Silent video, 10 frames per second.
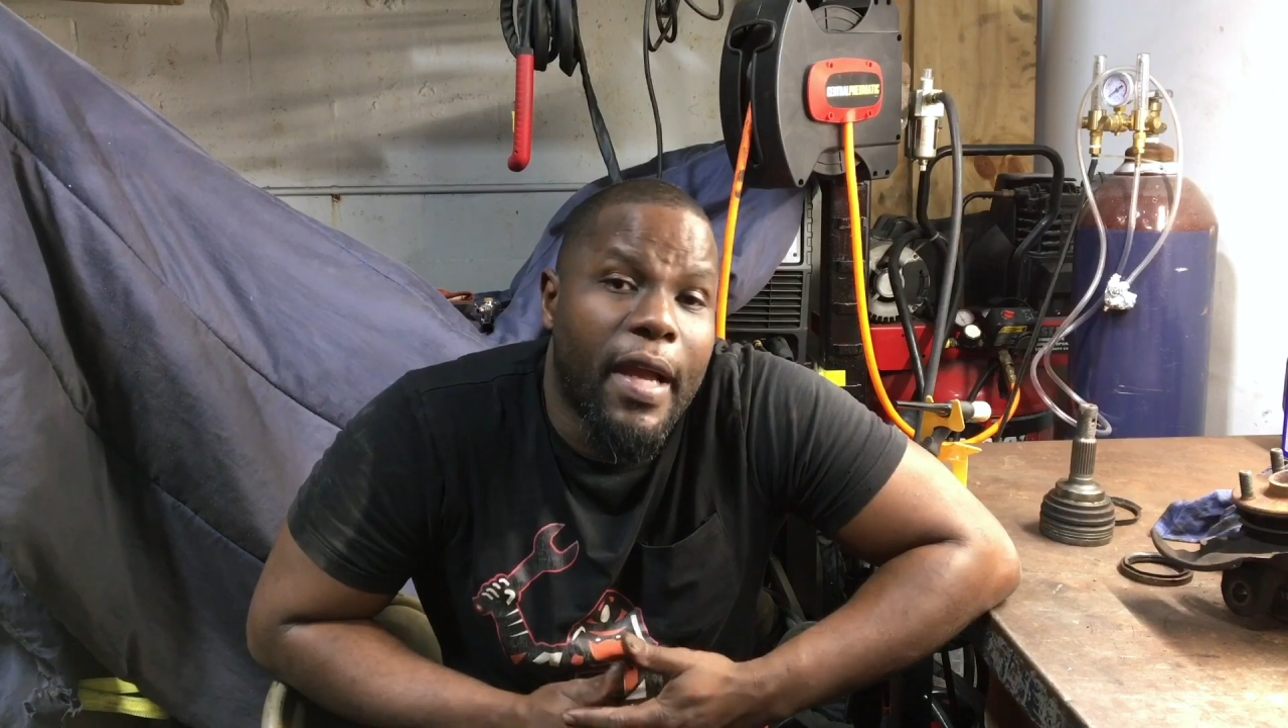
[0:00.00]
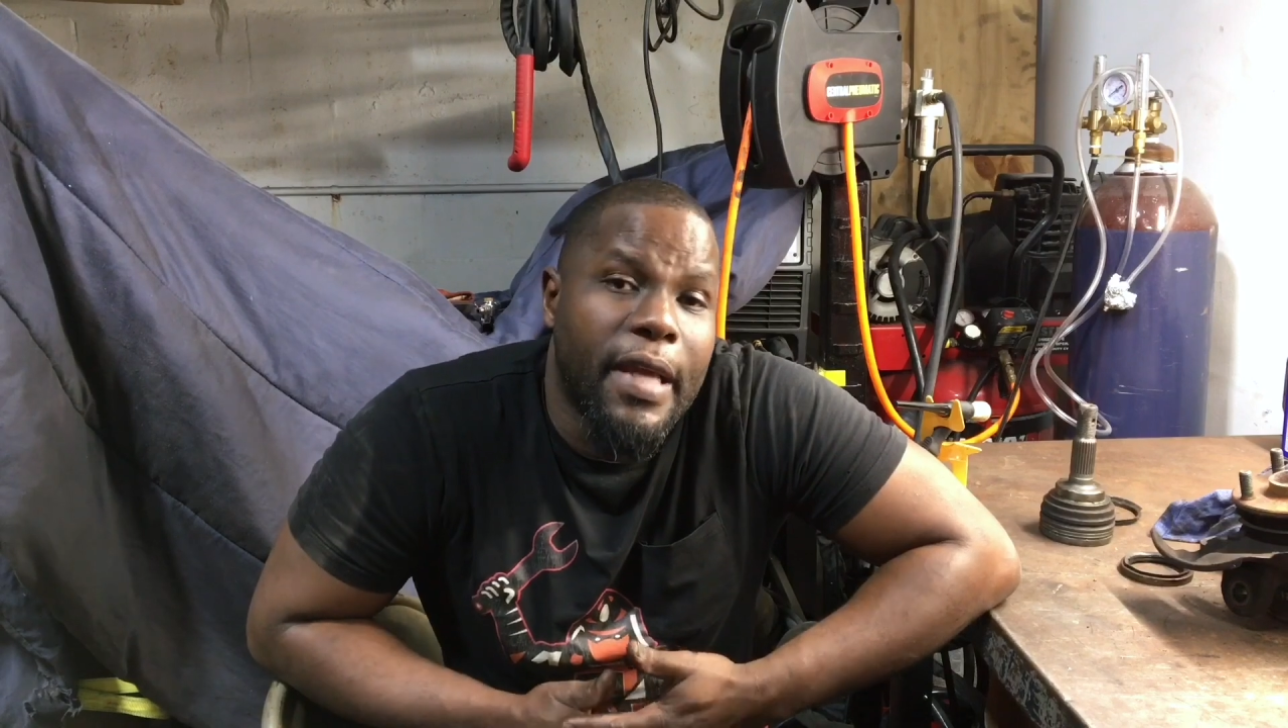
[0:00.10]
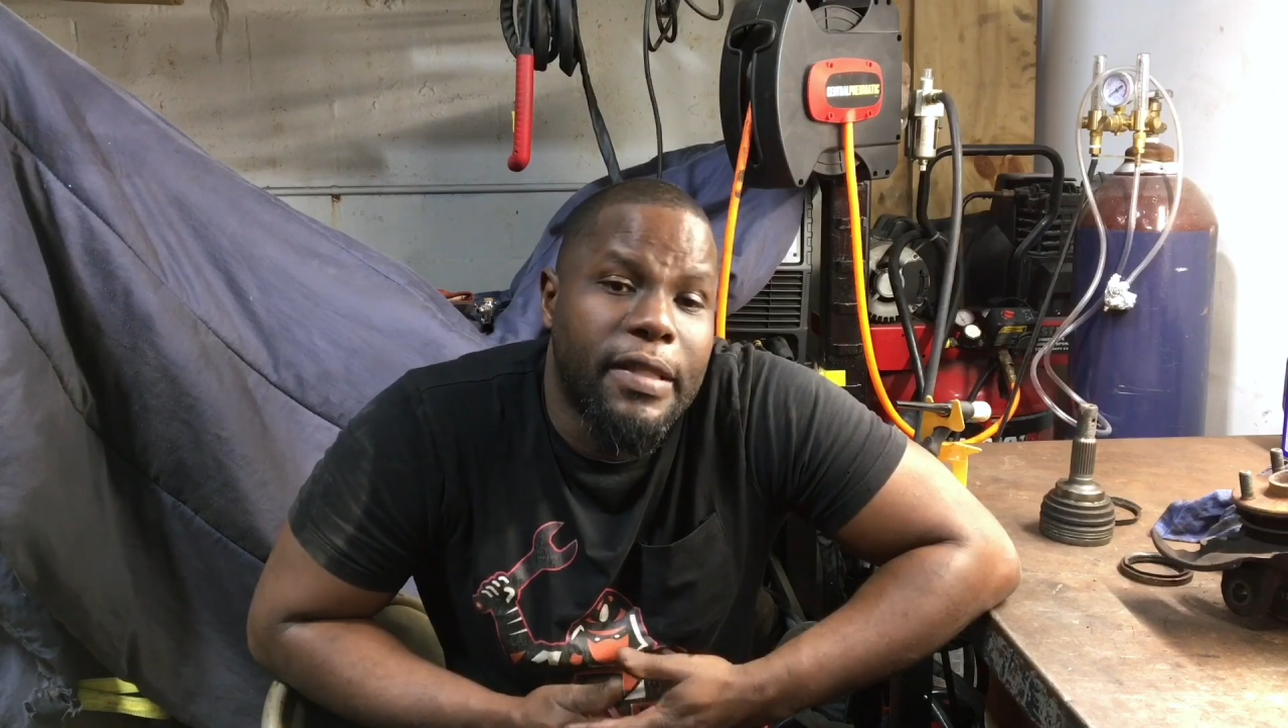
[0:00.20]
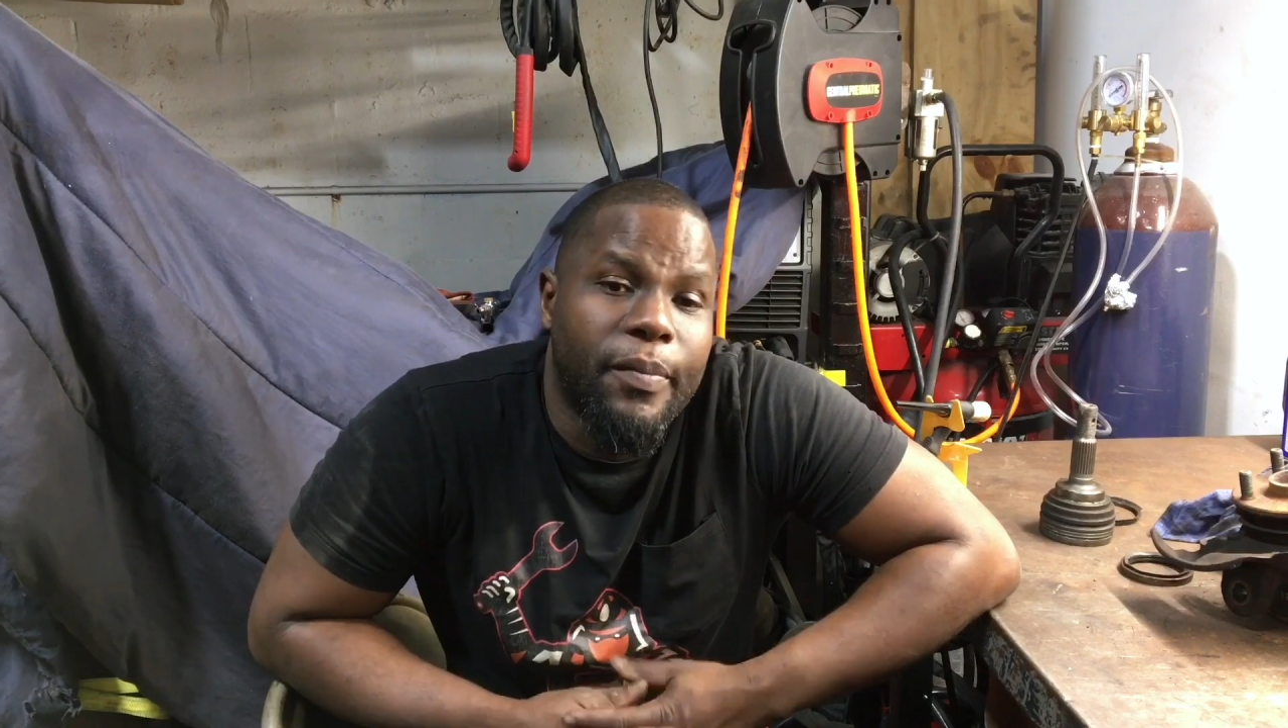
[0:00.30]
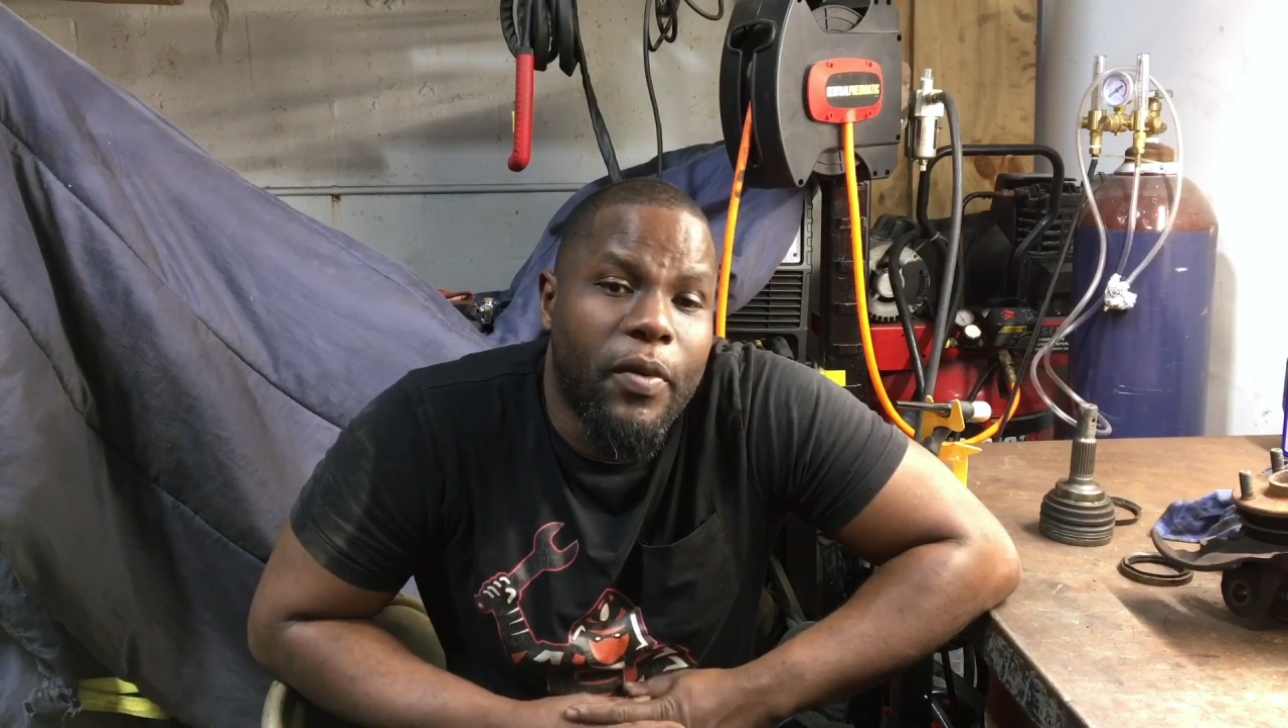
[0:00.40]

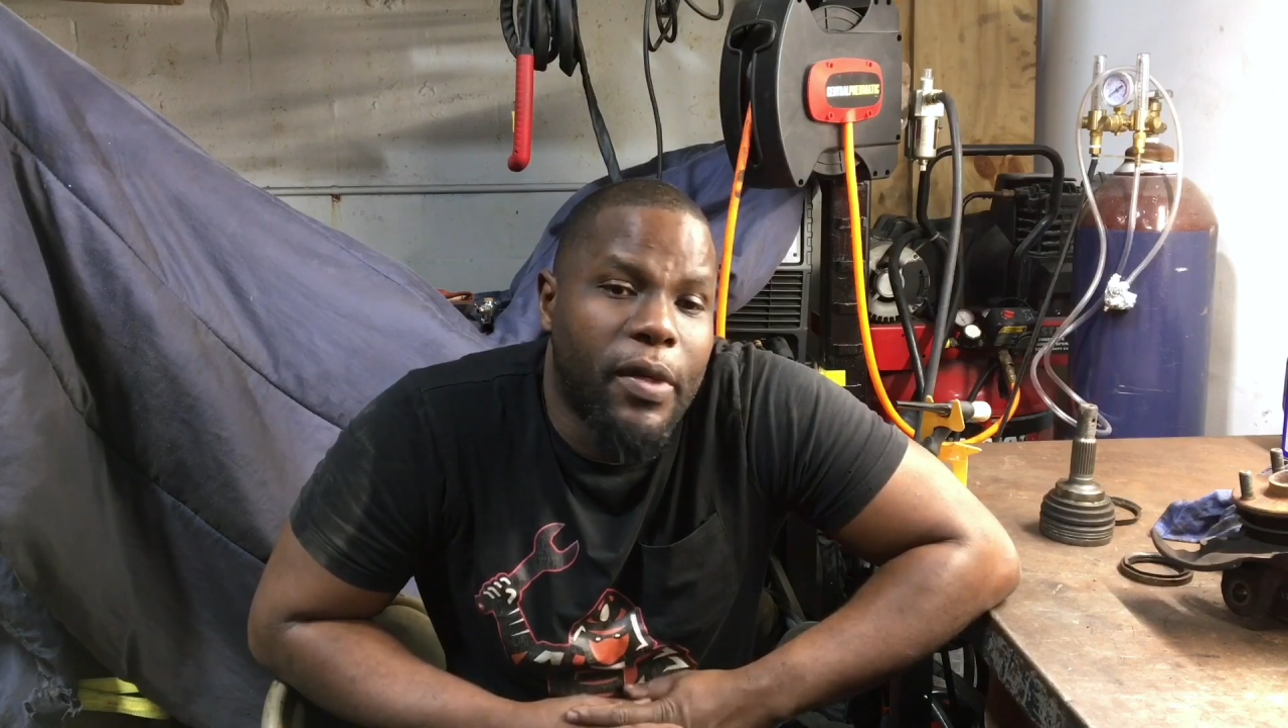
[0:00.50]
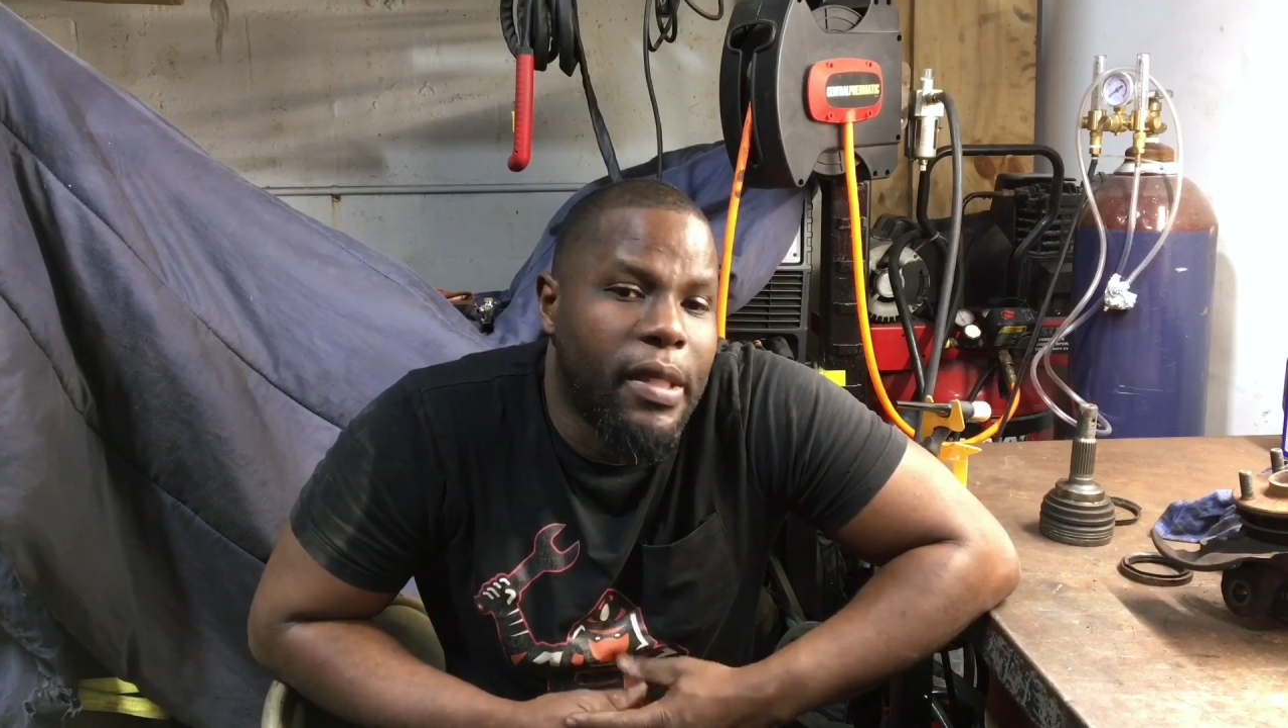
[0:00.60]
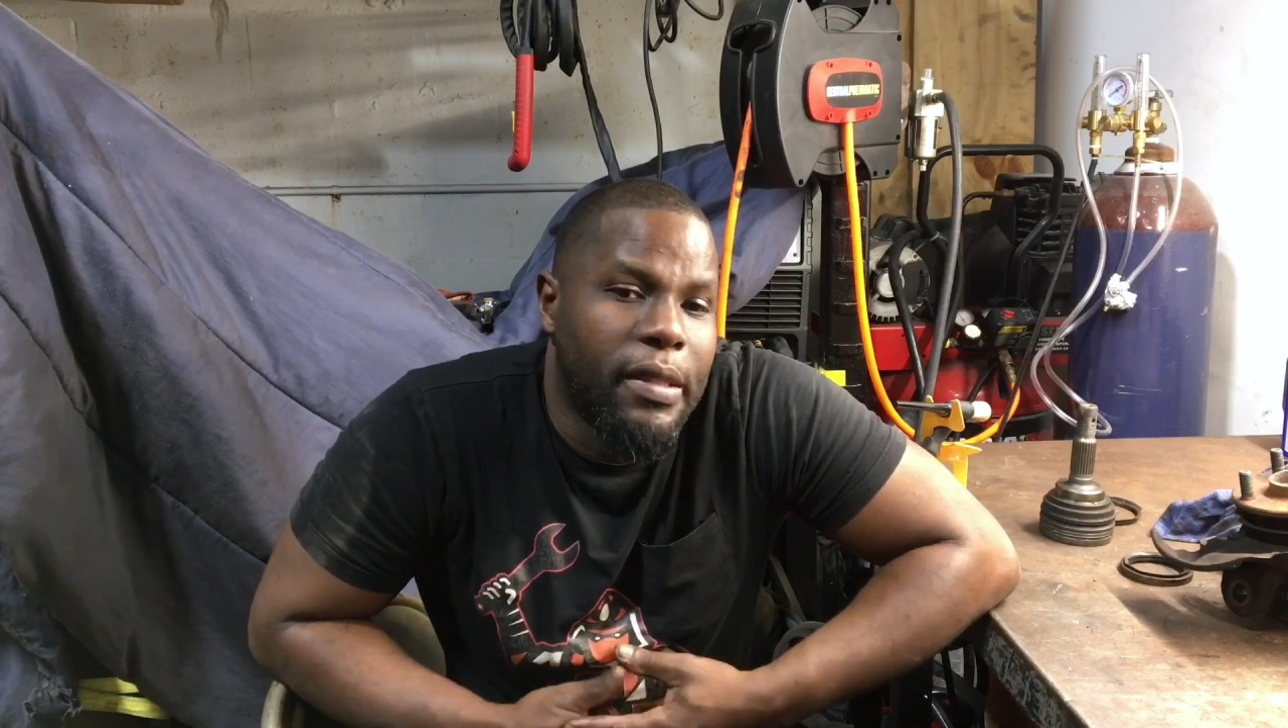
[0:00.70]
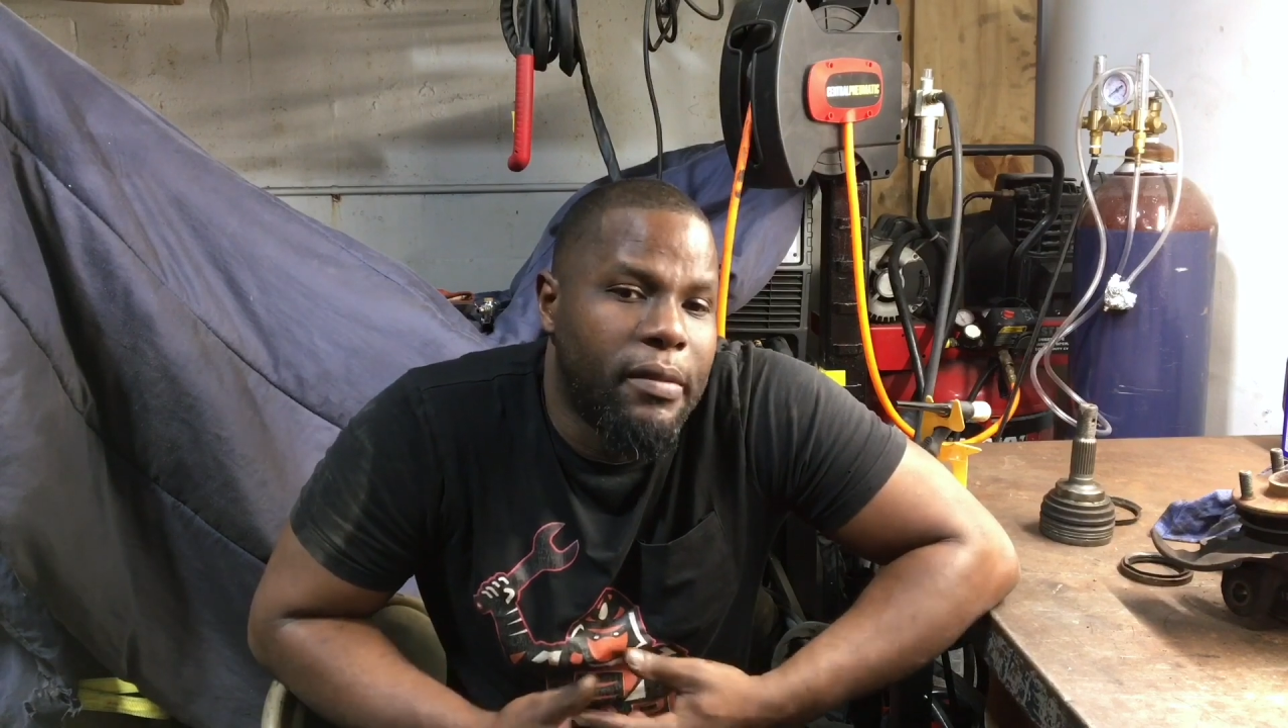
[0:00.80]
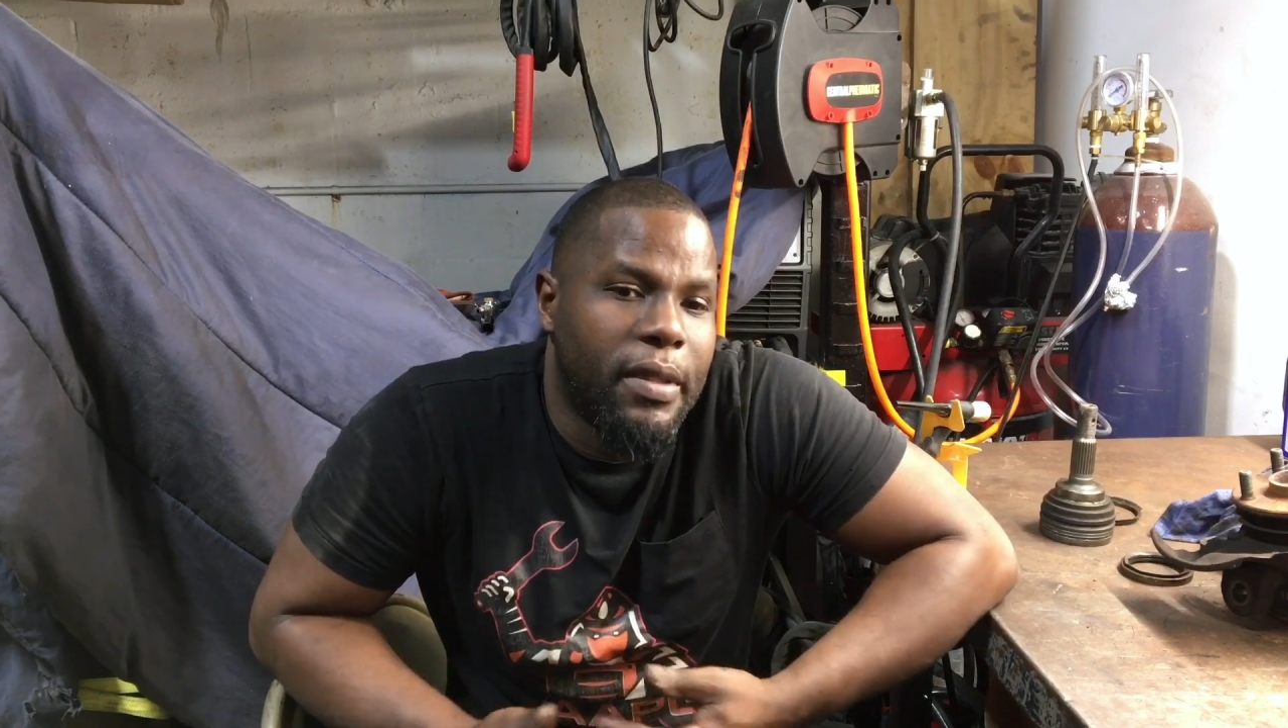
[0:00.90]
guys' support, it,